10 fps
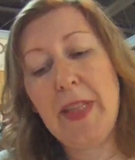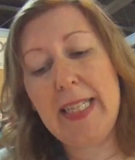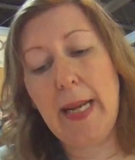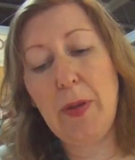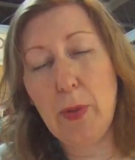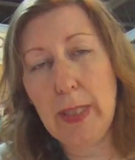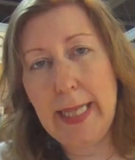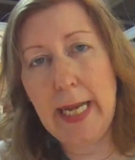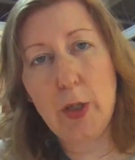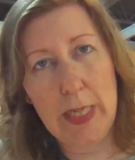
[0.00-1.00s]
This nappy will
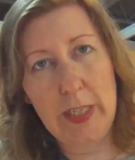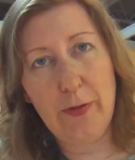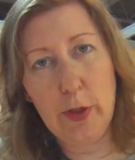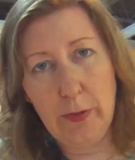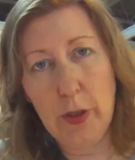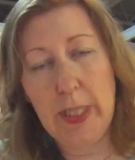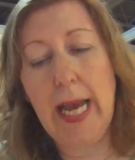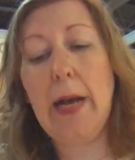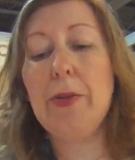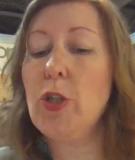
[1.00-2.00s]
take 24 to
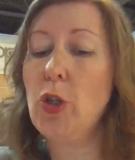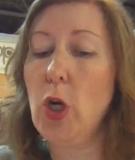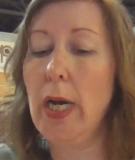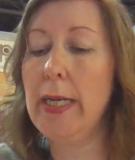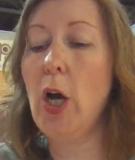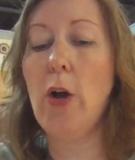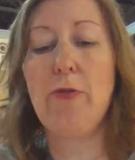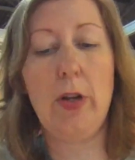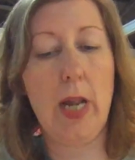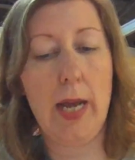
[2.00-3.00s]
48 hours to dry
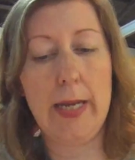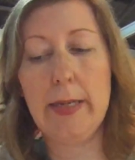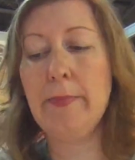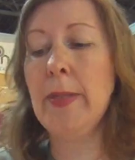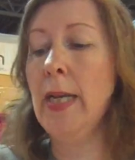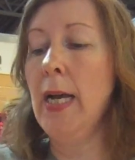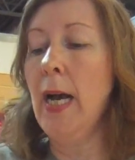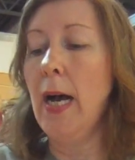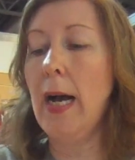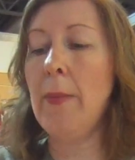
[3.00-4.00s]
over a line.
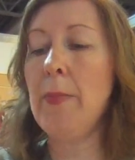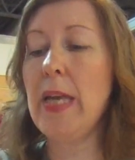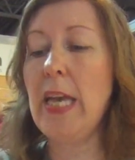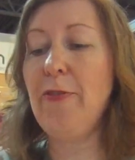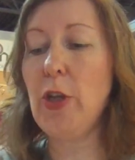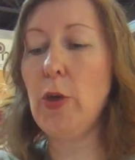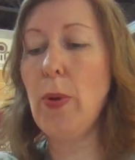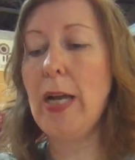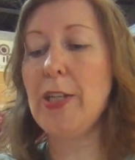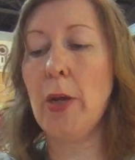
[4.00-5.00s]
If
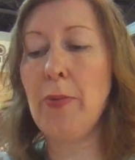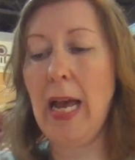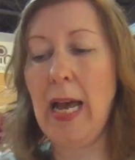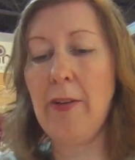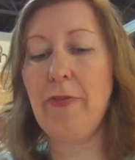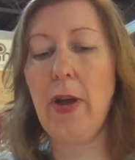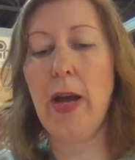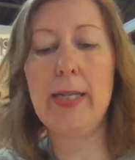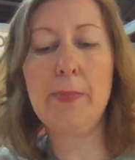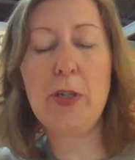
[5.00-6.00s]
you don't have
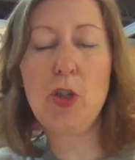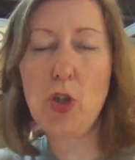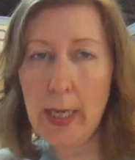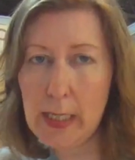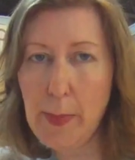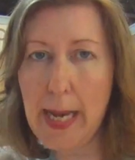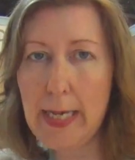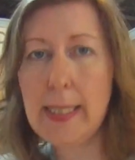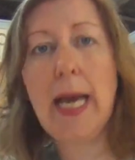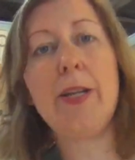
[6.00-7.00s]
as much drying
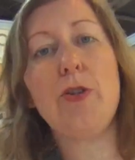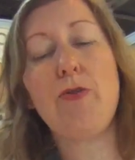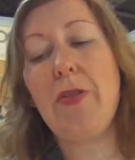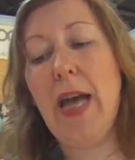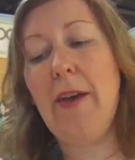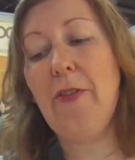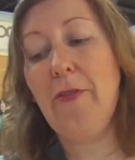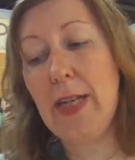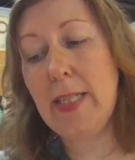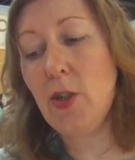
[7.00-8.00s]
space and you'd rather have a
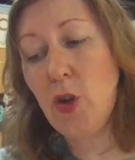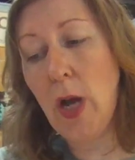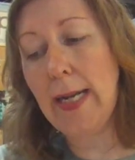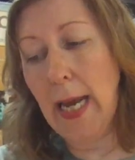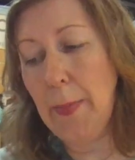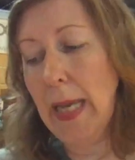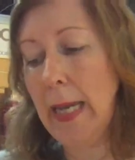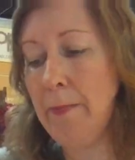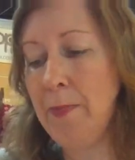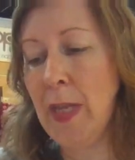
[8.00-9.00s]
faster drying nappy,
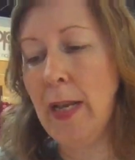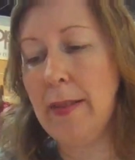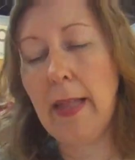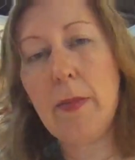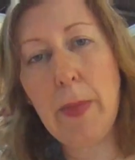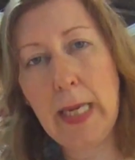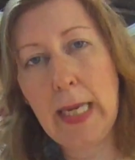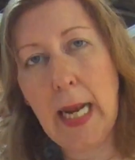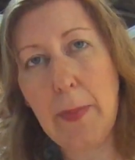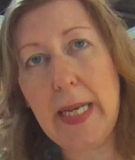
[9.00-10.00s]
then the
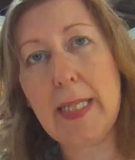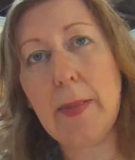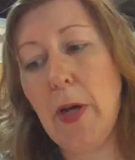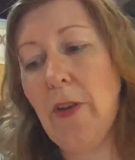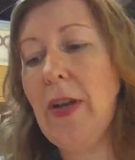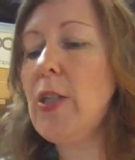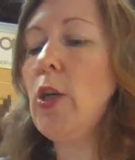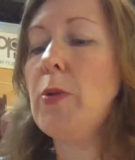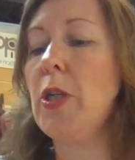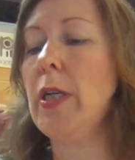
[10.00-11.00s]
minky nappy is the perfect
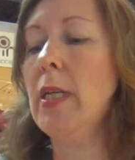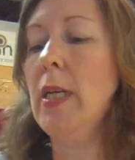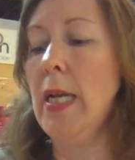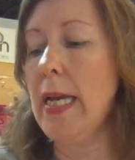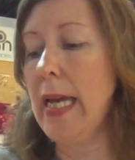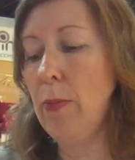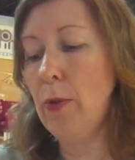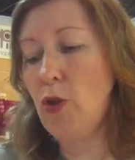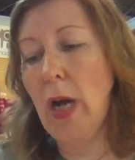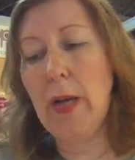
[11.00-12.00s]
option. It
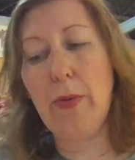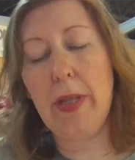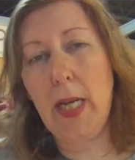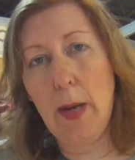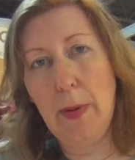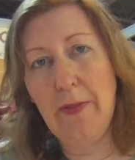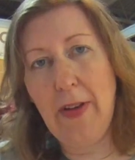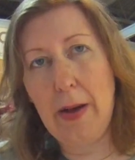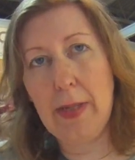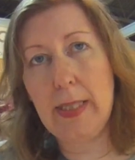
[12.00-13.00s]
will dry within a couple of
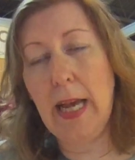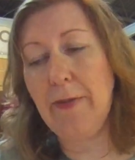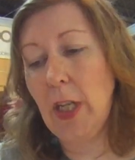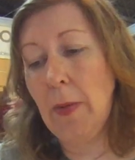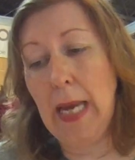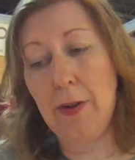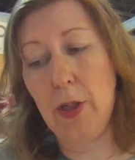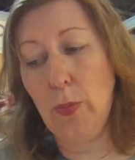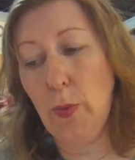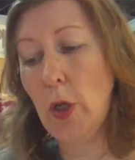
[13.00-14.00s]
hours after coming out
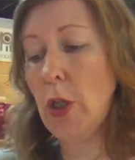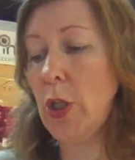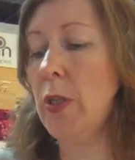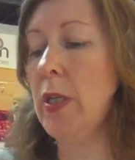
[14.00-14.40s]
of the wash.